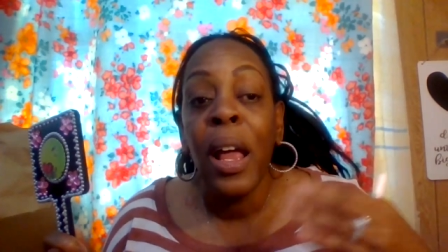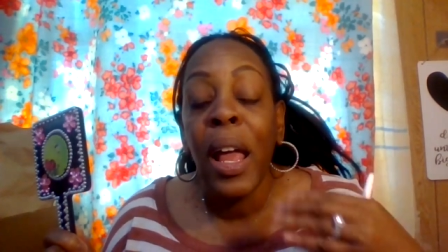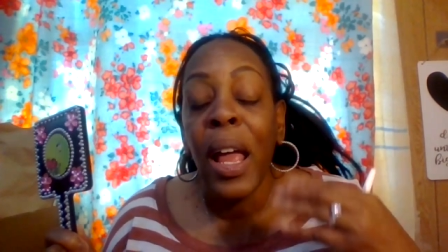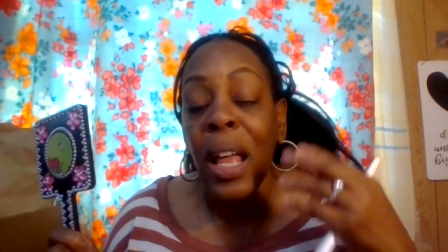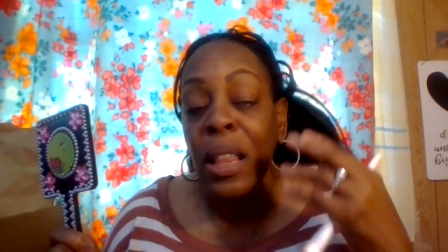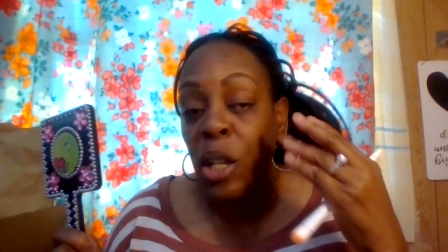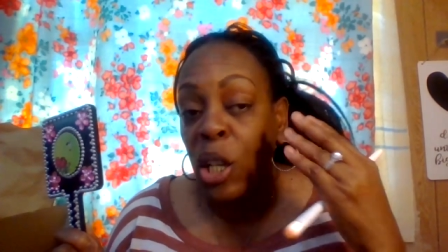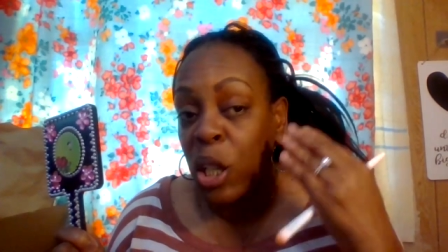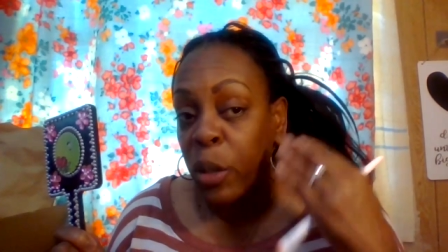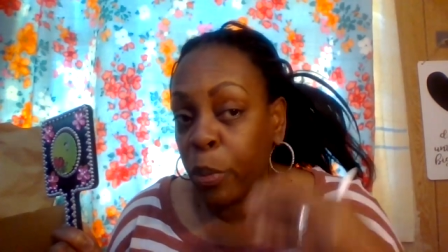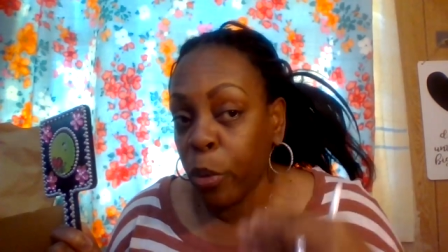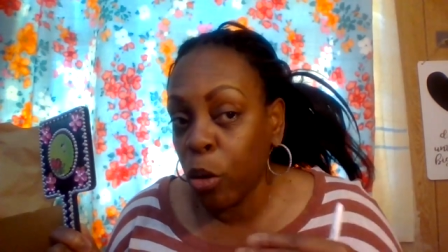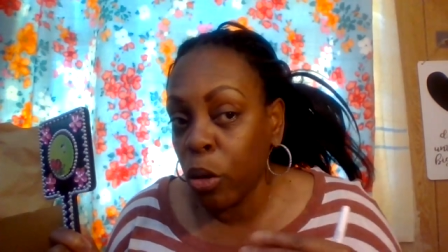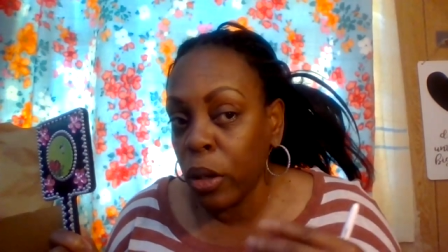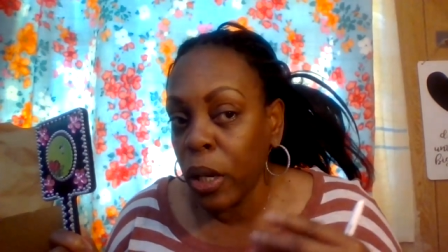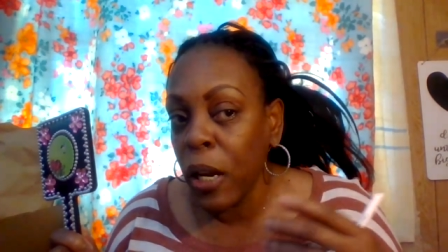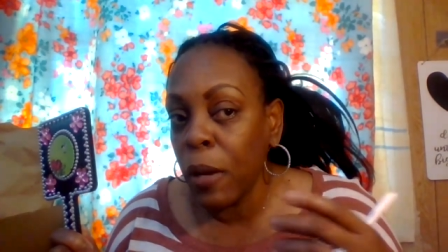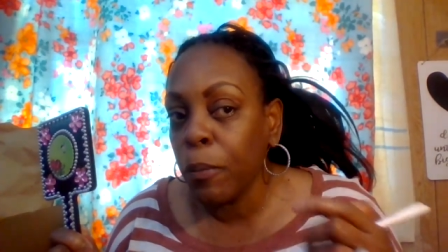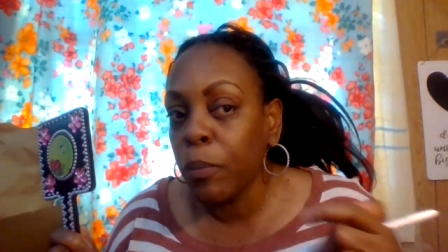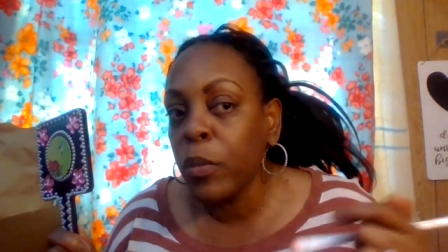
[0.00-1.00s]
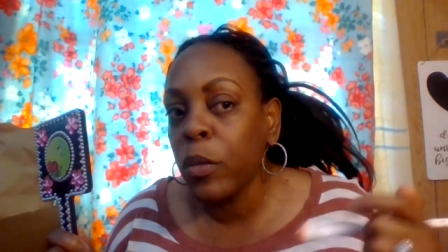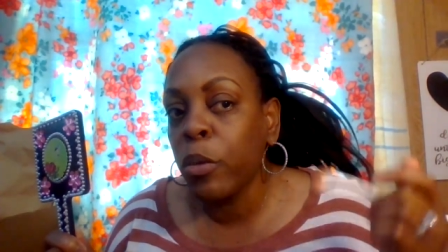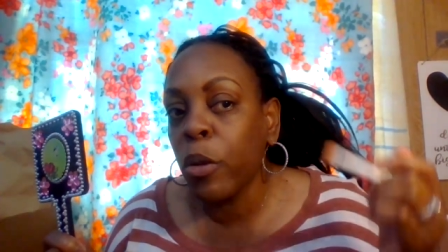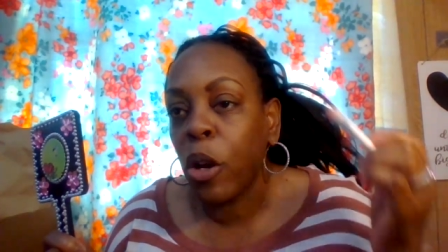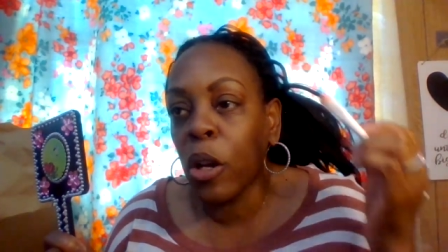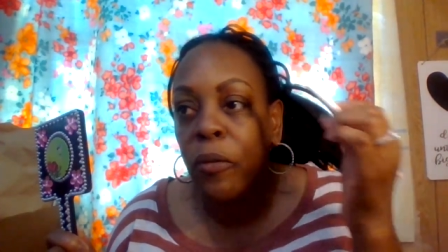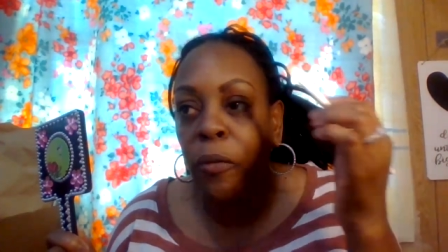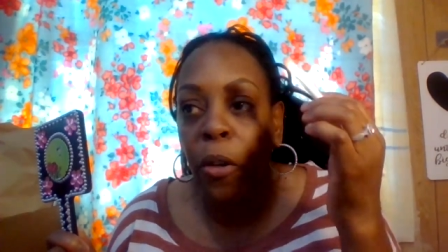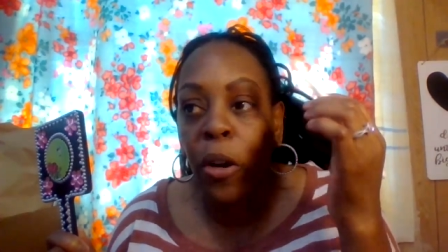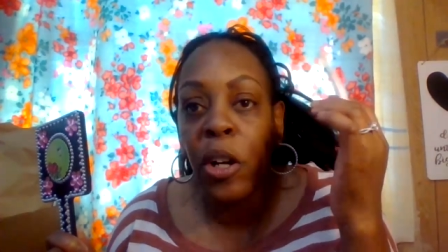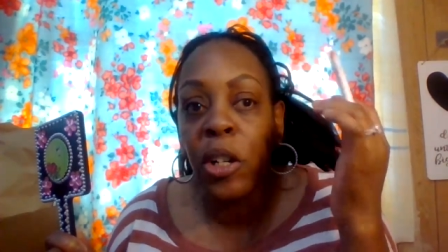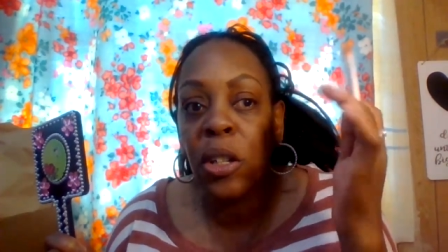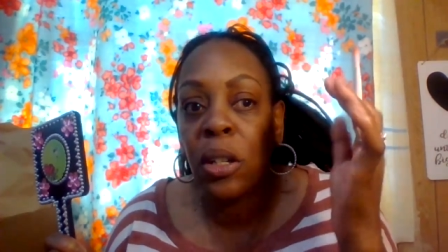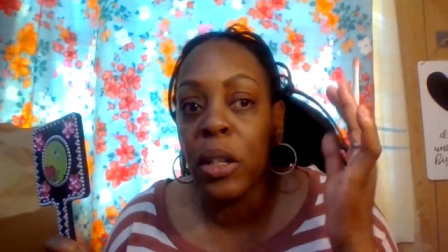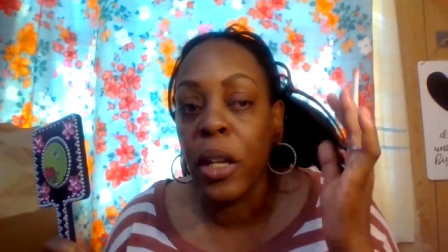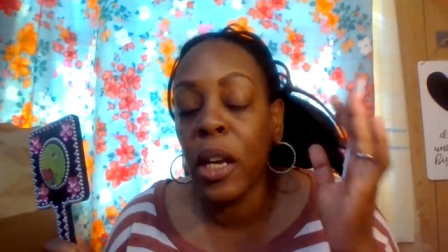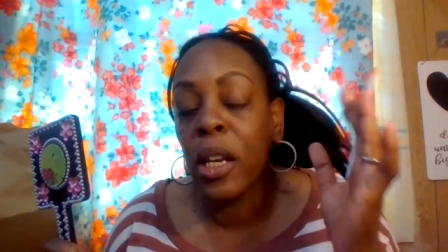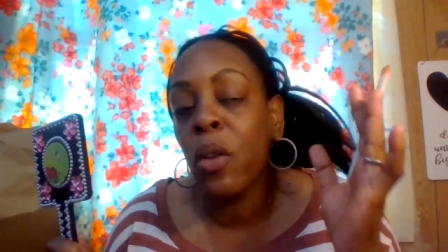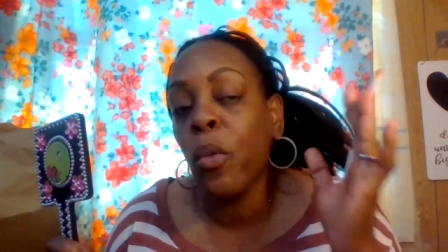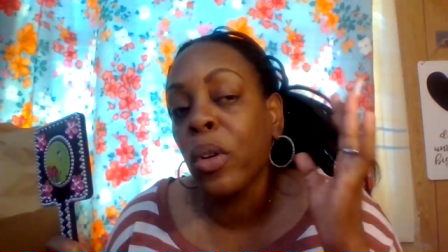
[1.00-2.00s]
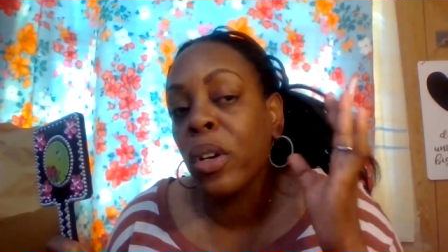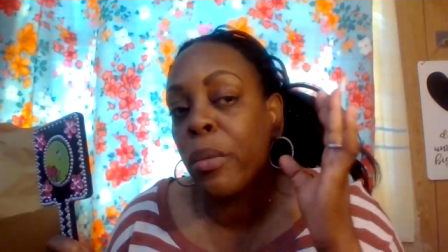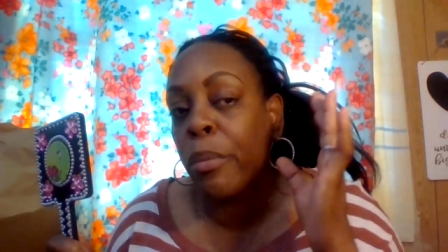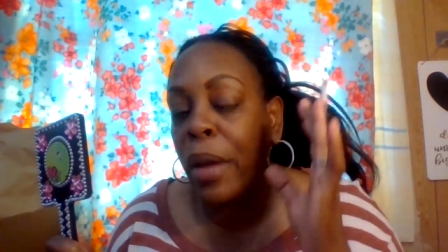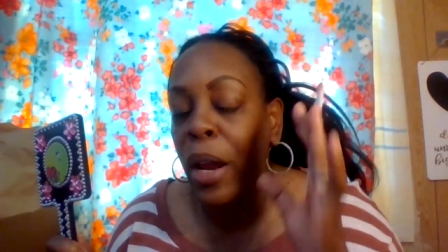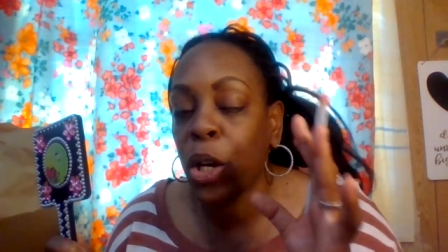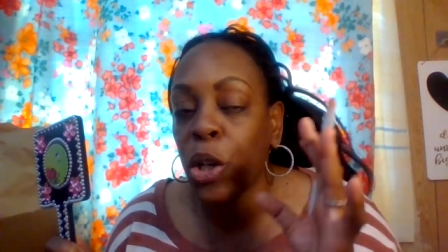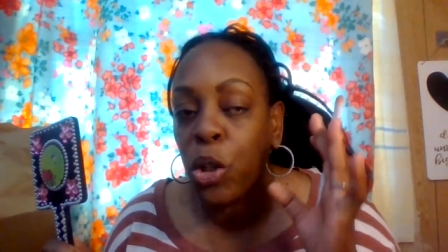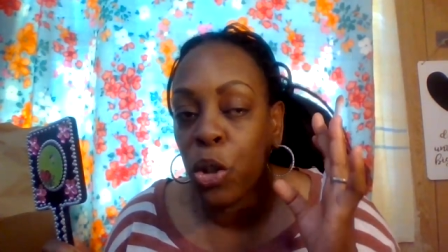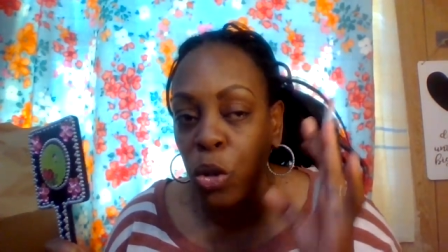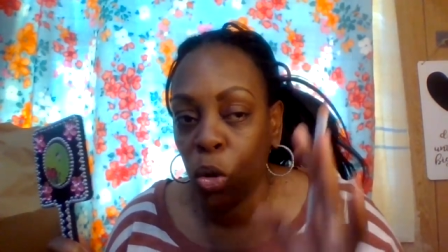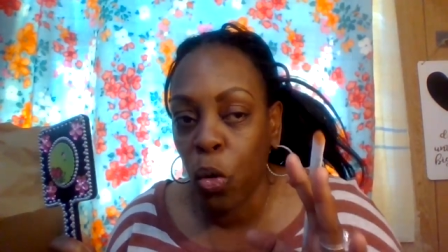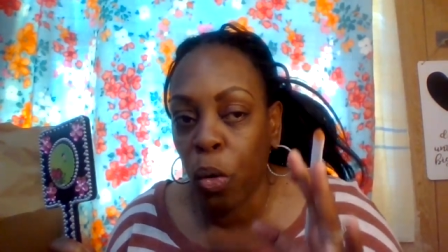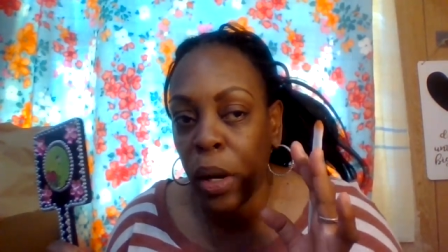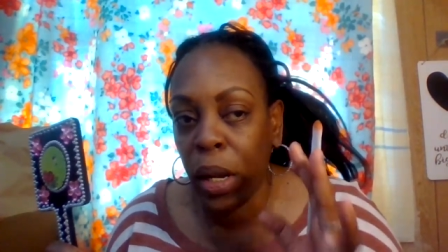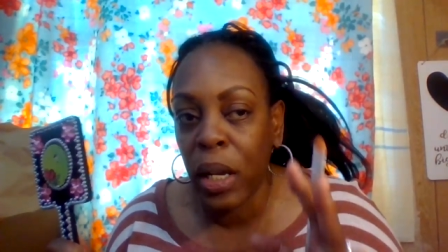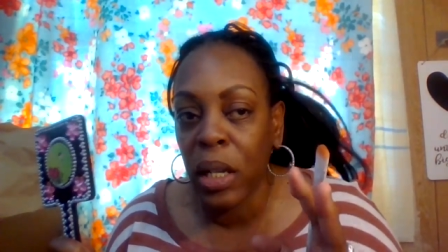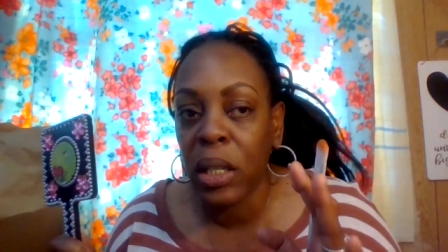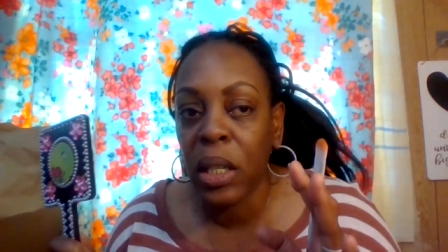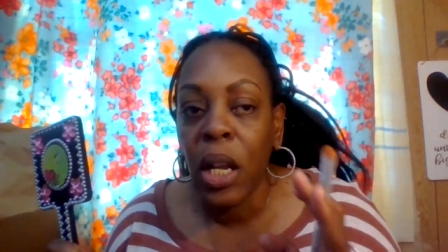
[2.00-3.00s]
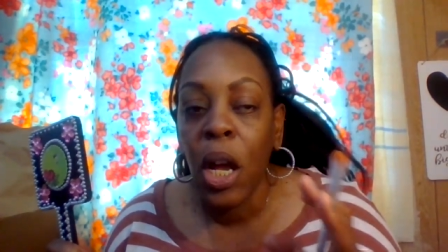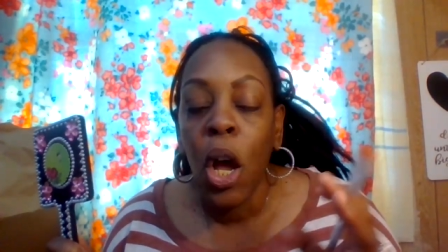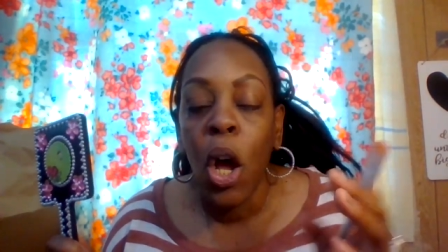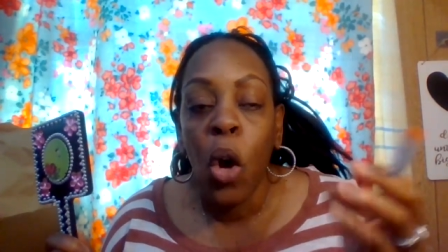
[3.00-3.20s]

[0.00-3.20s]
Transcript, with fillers: and the spoolie so first thing you want to make sure is